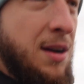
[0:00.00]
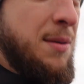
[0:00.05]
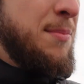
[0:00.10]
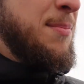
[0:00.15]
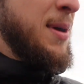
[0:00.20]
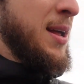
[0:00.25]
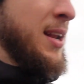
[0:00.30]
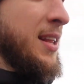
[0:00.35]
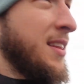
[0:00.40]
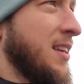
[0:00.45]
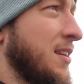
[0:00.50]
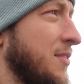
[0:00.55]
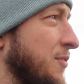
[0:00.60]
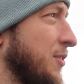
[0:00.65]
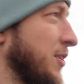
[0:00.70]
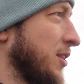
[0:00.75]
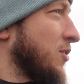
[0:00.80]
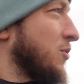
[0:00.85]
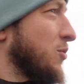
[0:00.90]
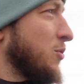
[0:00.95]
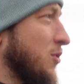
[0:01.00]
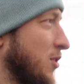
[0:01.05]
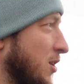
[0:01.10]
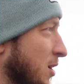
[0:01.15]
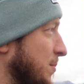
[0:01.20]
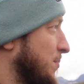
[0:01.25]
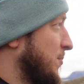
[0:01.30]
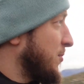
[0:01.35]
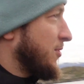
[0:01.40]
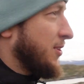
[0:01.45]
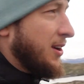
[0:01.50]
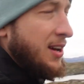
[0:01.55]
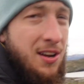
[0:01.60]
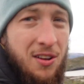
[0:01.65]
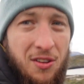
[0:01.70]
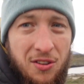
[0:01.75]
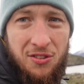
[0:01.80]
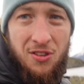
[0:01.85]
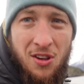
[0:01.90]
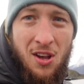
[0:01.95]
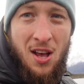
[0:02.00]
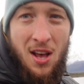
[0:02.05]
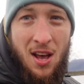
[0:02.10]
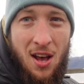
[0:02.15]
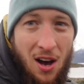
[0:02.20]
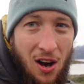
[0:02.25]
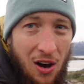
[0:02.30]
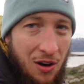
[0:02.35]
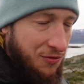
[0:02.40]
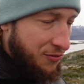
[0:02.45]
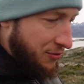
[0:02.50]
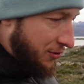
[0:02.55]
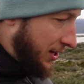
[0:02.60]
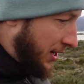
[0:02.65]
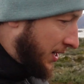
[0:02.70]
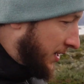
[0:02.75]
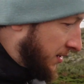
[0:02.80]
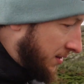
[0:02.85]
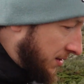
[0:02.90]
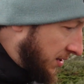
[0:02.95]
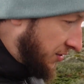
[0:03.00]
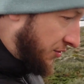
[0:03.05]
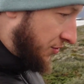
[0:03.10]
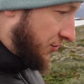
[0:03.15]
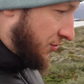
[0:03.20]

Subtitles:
are many different tour operators offering these